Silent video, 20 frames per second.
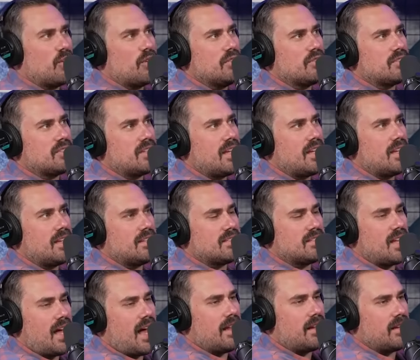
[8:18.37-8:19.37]
what you're saying
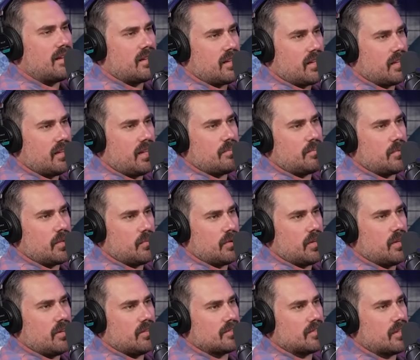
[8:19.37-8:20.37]
is that clip that
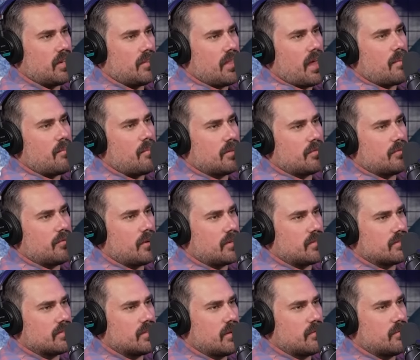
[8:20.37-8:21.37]
we all saw, that mother
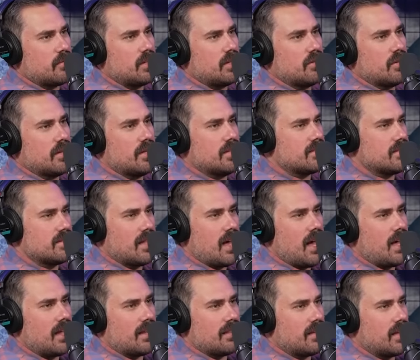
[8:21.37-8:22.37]
real, is
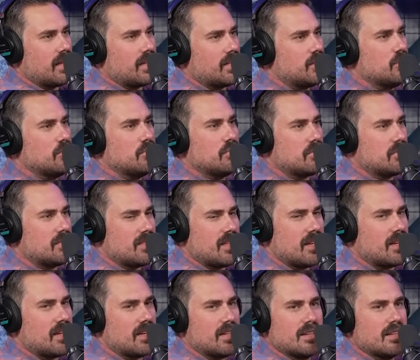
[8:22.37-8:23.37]
not like you
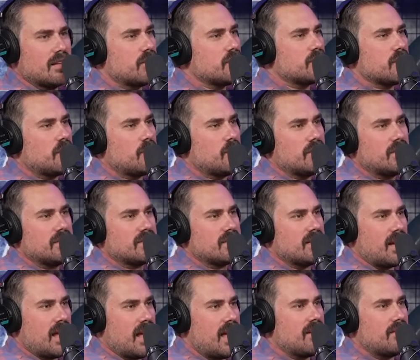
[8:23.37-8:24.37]
thinking that someone is
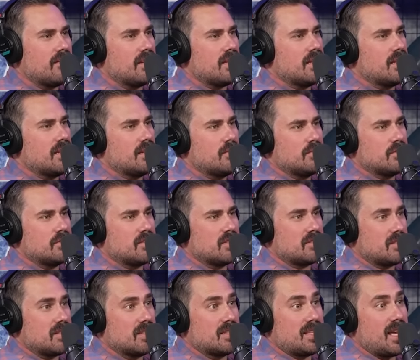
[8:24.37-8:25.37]
an alien. It was
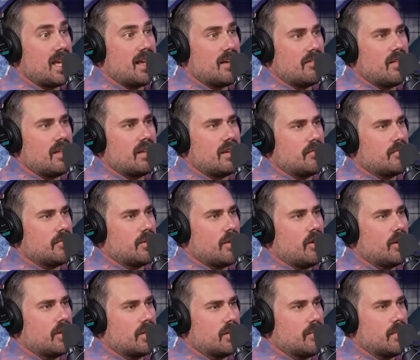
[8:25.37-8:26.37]
just the tail end of an
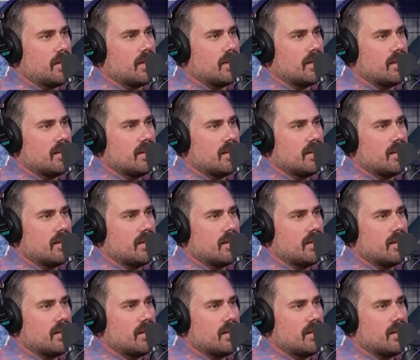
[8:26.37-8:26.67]
argument.